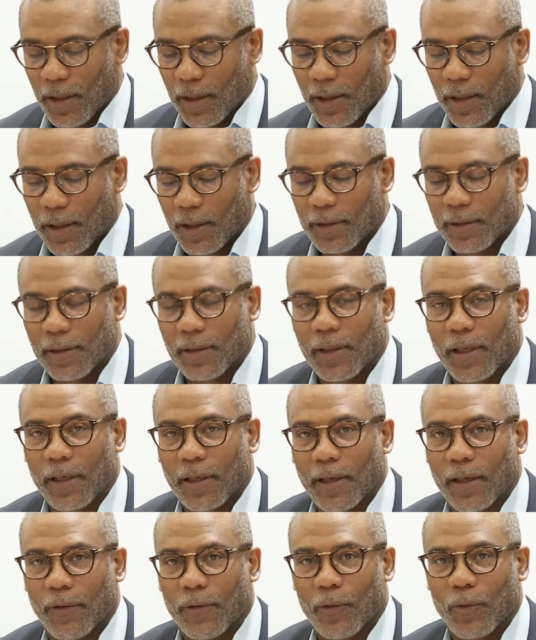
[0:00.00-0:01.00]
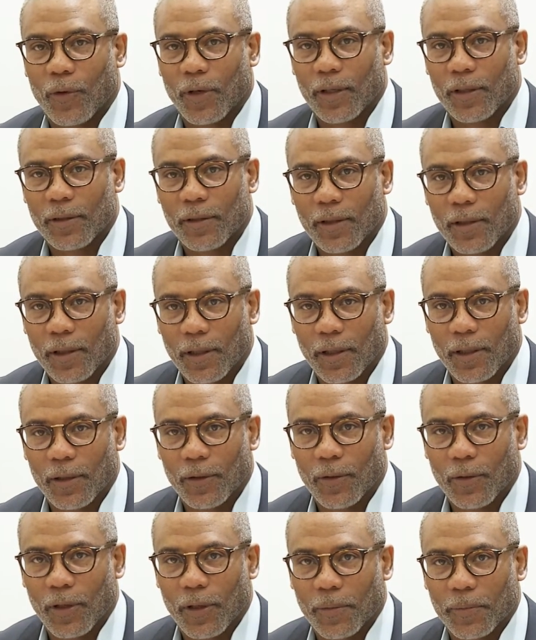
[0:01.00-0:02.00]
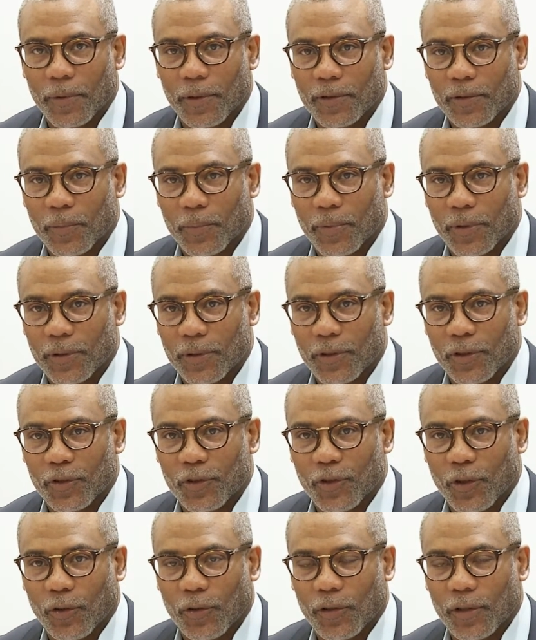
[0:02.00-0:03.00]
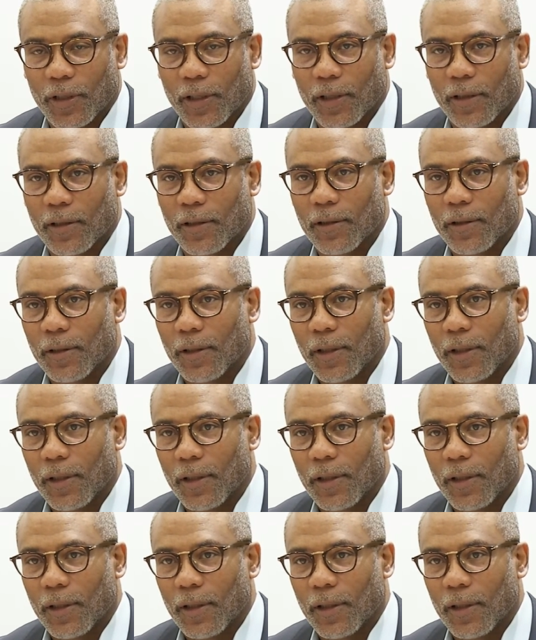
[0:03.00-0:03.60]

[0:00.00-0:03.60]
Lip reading: I'd like to thank everyone who helped us to put this show together.